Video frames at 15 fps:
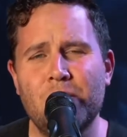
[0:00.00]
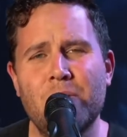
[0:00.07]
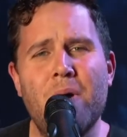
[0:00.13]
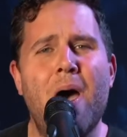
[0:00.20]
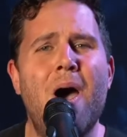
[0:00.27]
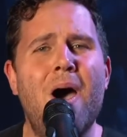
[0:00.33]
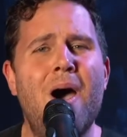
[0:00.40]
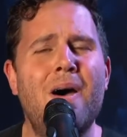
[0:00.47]

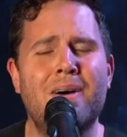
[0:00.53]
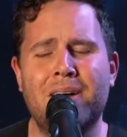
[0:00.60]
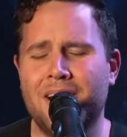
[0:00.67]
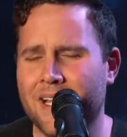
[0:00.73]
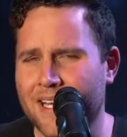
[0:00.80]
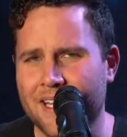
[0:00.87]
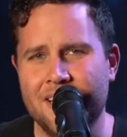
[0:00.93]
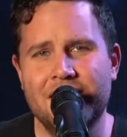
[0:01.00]
are.
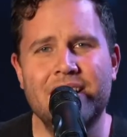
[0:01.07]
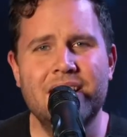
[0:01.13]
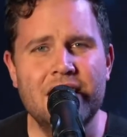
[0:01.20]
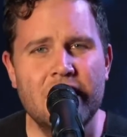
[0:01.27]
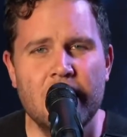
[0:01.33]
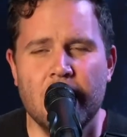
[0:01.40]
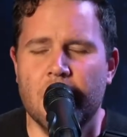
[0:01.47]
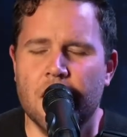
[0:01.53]

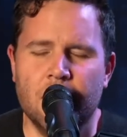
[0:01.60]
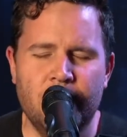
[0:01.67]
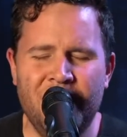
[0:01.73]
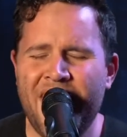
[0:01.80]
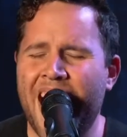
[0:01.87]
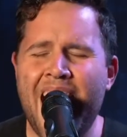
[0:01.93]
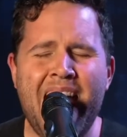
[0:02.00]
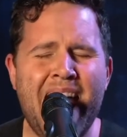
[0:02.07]

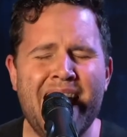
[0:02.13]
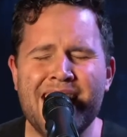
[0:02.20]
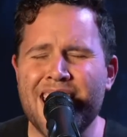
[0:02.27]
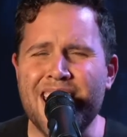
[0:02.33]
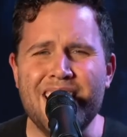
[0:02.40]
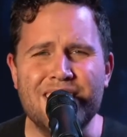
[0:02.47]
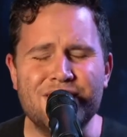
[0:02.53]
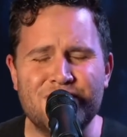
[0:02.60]
That
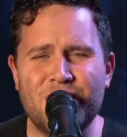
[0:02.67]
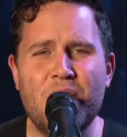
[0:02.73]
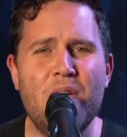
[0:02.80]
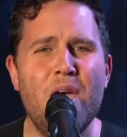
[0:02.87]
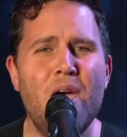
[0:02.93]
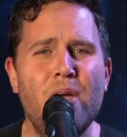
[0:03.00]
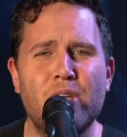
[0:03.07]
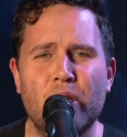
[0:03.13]
is who you are. That is who
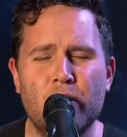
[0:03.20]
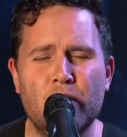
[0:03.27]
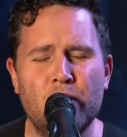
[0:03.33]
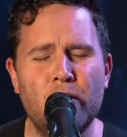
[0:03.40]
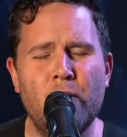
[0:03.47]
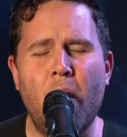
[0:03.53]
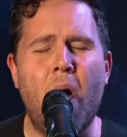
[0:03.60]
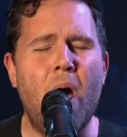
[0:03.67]
you
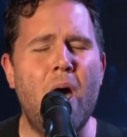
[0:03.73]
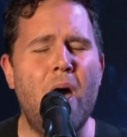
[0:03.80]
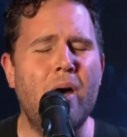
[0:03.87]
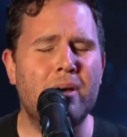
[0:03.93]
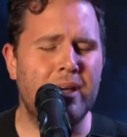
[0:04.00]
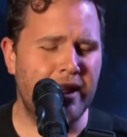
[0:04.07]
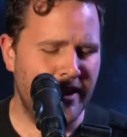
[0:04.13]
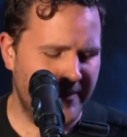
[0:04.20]
are.